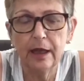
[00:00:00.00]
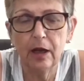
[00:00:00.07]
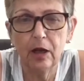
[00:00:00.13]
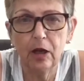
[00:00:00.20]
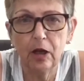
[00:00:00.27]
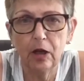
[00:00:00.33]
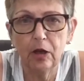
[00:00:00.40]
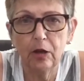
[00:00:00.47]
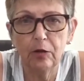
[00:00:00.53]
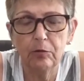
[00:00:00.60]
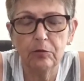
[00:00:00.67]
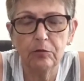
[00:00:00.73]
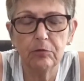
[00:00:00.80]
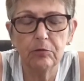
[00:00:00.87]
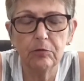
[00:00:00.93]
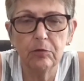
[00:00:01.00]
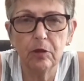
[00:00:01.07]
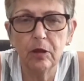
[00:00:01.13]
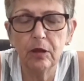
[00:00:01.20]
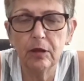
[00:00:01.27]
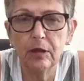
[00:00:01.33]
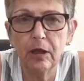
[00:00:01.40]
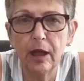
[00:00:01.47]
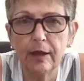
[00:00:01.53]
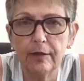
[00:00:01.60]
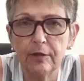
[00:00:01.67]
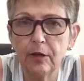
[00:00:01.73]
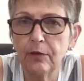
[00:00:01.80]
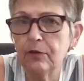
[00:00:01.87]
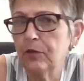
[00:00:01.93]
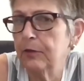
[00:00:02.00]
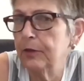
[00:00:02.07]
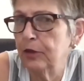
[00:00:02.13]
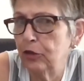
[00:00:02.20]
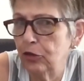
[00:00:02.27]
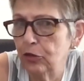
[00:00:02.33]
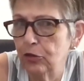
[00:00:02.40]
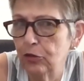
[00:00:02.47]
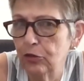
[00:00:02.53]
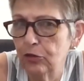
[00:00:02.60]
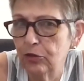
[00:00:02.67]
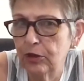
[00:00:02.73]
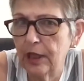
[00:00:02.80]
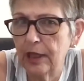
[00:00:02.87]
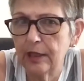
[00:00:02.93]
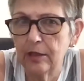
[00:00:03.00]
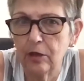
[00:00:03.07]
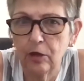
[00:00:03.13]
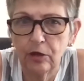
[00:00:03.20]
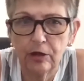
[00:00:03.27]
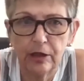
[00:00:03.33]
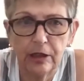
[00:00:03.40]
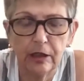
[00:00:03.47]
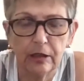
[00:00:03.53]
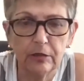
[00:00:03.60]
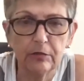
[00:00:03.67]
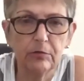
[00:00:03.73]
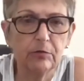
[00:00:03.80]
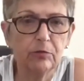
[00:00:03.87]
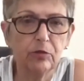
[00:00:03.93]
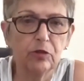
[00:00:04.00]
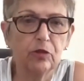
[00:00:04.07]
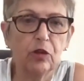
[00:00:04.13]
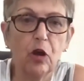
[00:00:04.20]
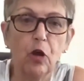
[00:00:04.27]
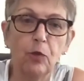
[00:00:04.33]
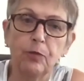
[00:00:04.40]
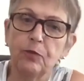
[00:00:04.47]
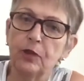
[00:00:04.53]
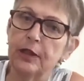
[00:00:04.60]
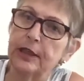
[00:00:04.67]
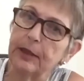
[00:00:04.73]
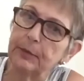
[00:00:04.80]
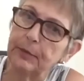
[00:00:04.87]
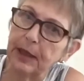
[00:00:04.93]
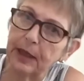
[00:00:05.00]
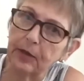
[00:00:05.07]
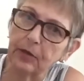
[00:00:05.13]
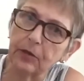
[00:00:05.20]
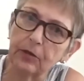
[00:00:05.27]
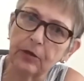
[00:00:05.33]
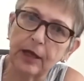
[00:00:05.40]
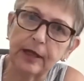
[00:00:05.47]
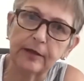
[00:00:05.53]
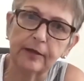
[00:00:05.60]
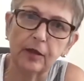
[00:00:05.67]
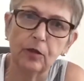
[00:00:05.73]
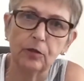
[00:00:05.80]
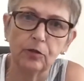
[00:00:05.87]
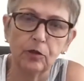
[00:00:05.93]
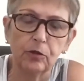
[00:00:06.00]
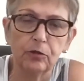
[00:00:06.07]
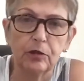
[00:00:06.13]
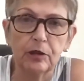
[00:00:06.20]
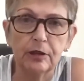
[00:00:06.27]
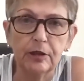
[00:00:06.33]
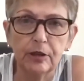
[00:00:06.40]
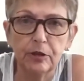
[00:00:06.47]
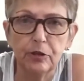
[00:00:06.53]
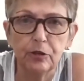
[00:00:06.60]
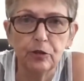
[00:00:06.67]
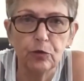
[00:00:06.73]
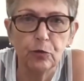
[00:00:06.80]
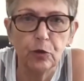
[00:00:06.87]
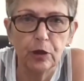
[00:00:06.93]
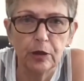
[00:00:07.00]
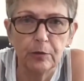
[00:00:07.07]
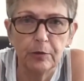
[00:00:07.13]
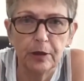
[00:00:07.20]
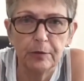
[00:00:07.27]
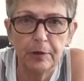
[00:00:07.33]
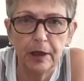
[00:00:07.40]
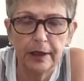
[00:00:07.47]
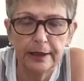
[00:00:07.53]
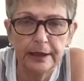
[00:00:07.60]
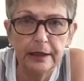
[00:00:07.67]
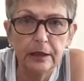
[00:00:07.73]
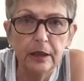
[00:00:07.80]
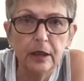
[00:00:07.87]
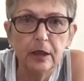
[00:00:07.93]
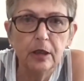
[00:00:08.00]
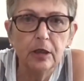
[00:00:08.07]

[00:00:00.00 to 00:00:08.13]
I still have some issues that are gonna hopefully get better as the ozone continues to work in my body.